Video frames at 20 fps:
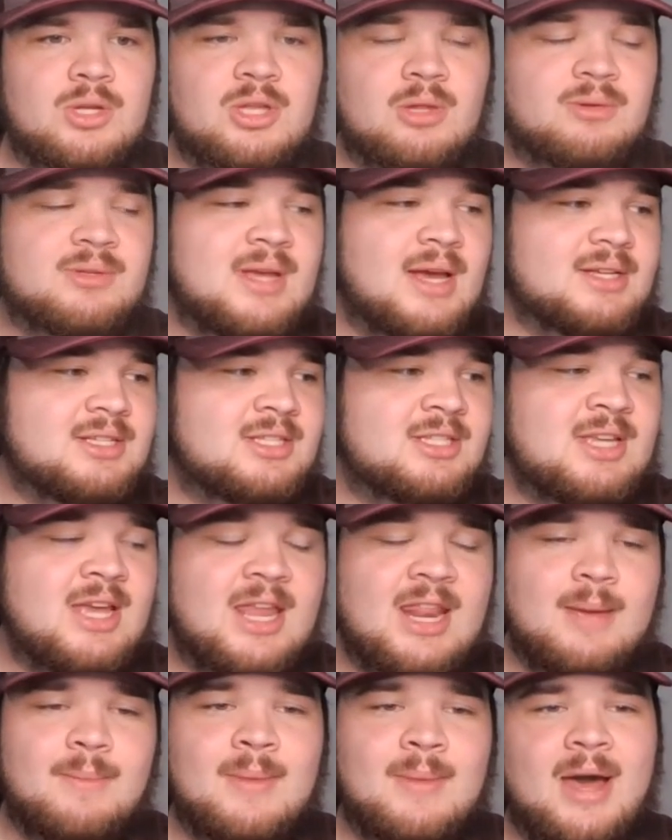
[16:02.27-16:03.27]
You know, Texas
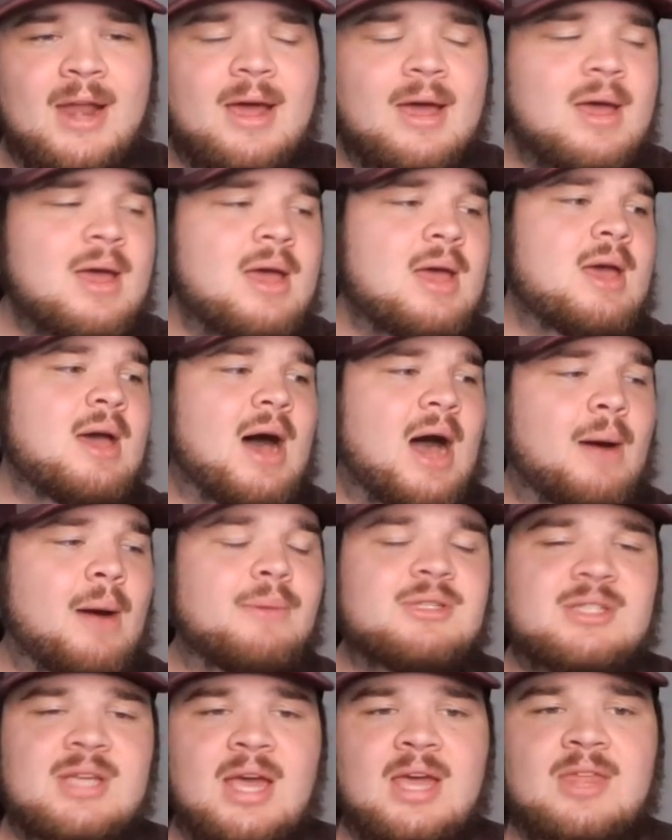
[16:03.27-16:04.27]
A&M kind of, I
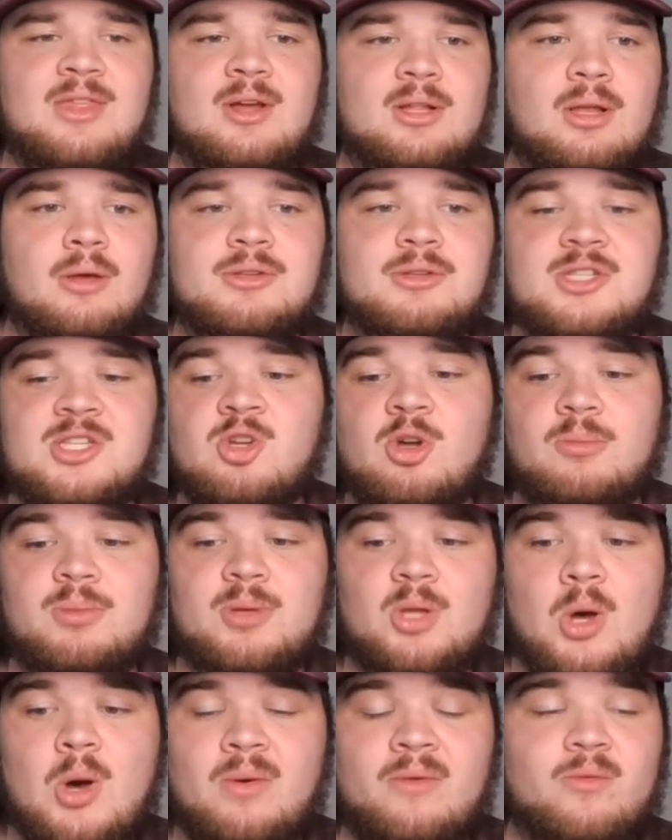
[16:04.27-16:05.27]
would say the closest to a
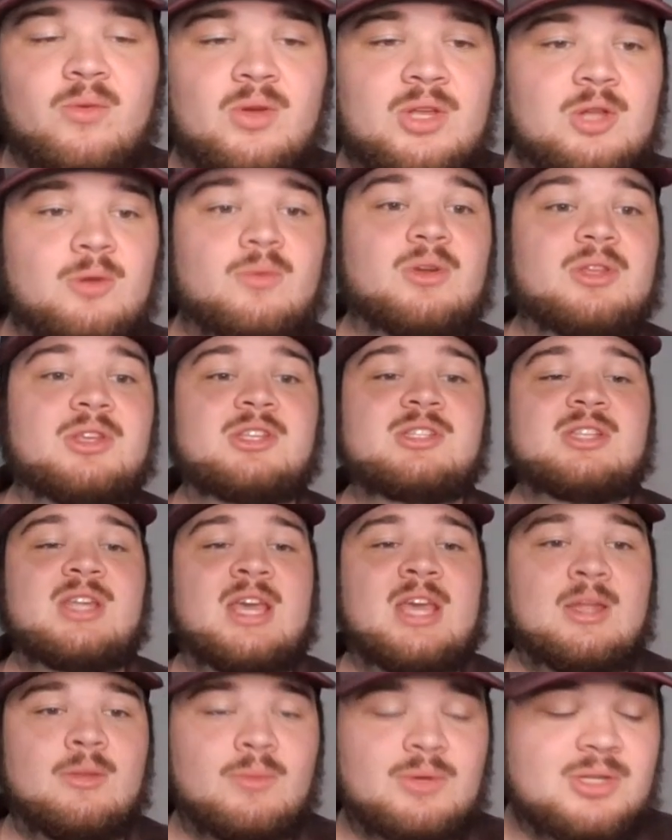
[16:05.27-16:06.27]
blowout we've really
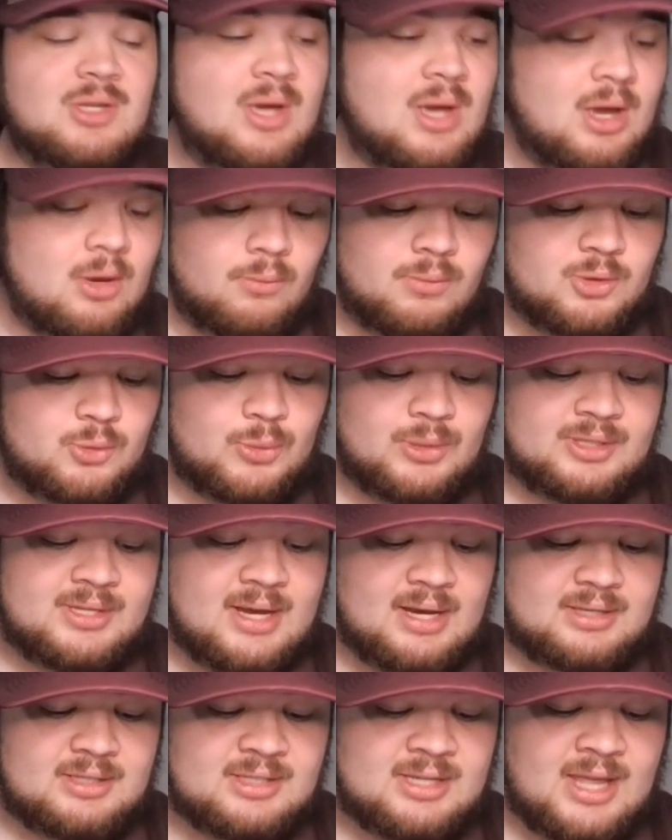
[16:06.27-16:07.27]
seen was when
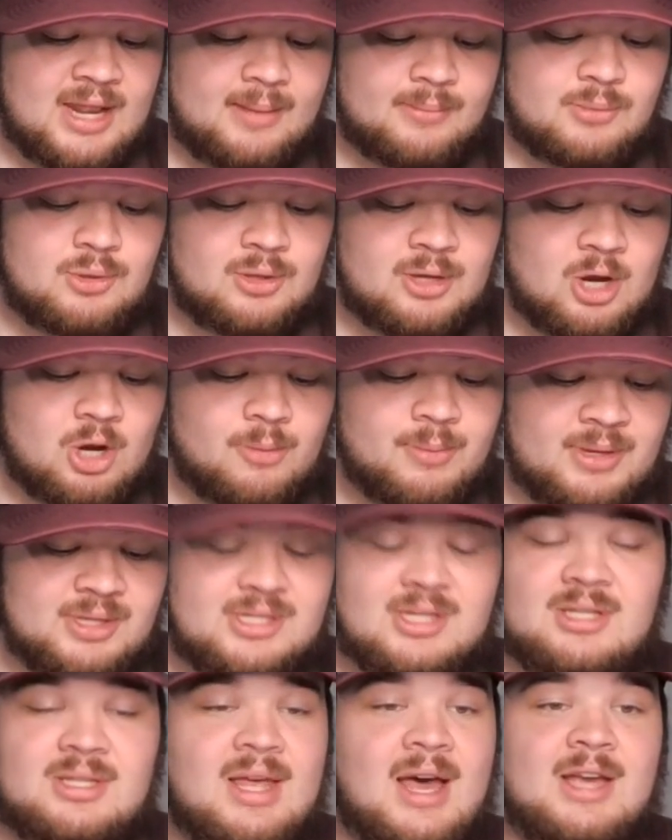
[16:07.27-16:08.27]
Texas A&M took care of
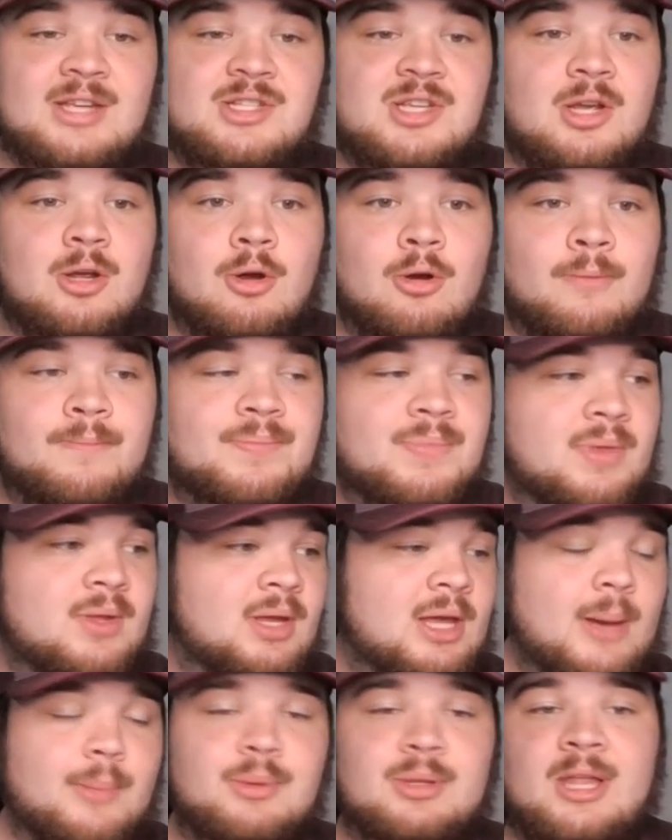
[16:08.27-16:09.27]
business last year. A
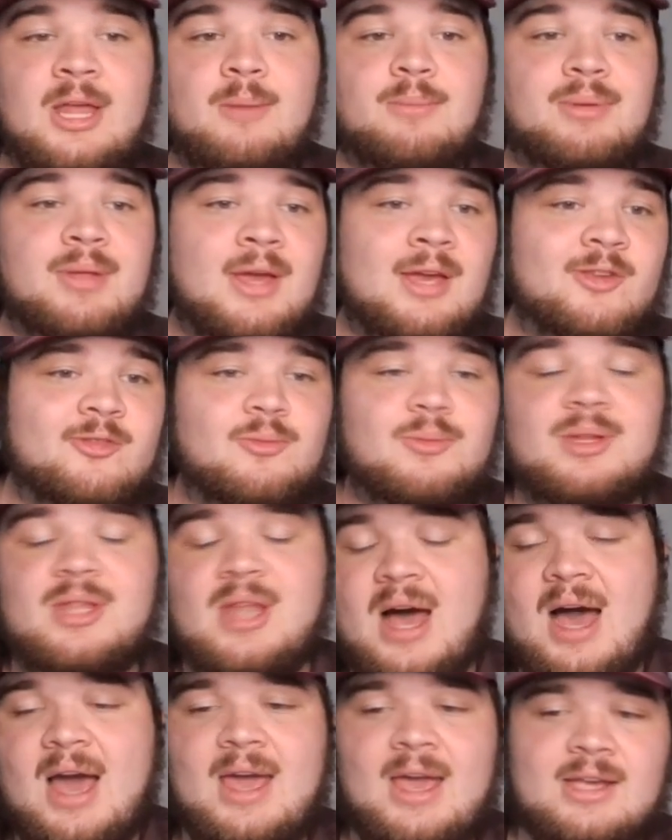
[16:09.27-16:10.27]
couple late plays from
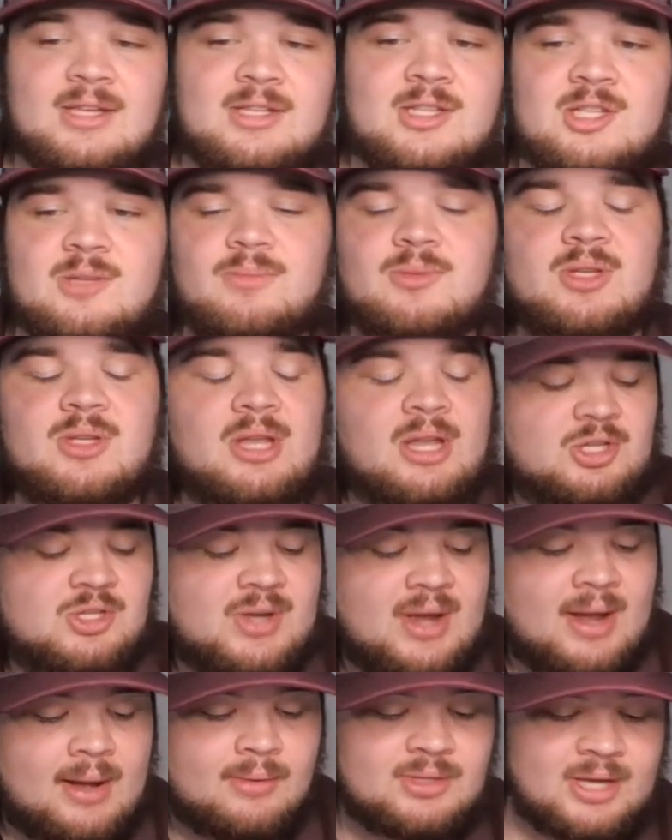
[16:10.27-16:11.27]
Anais and some
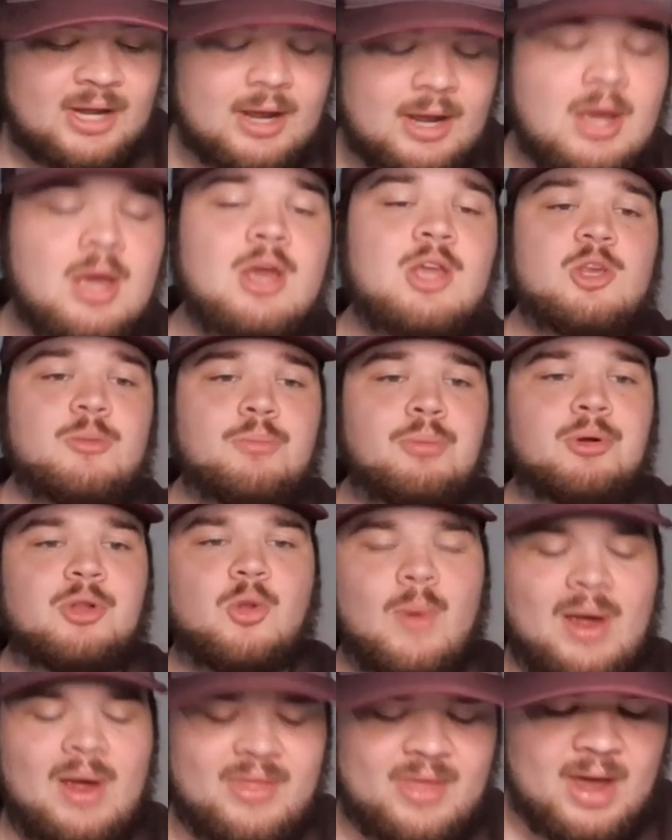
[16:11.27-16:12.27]
touchdowns, kind of you pull
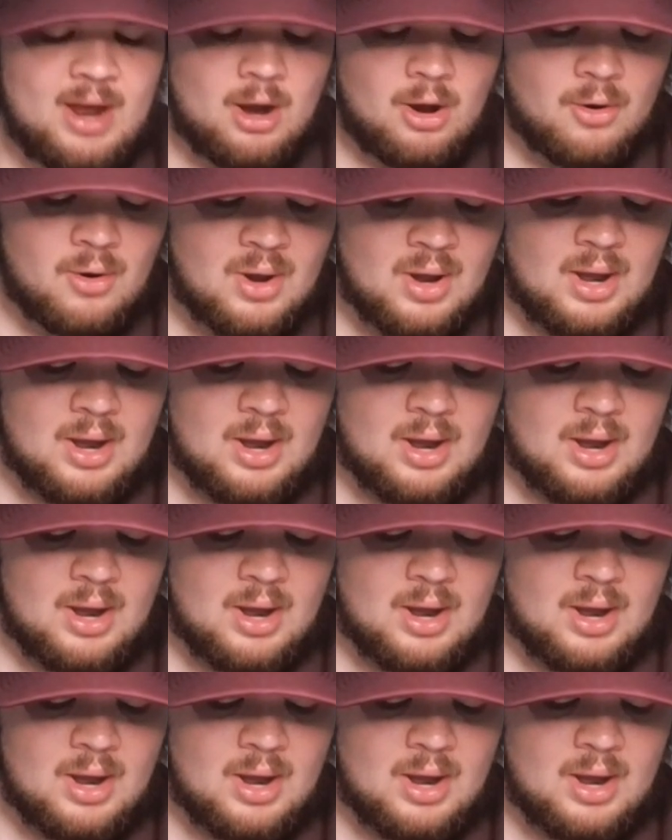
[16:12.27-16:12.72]
away there.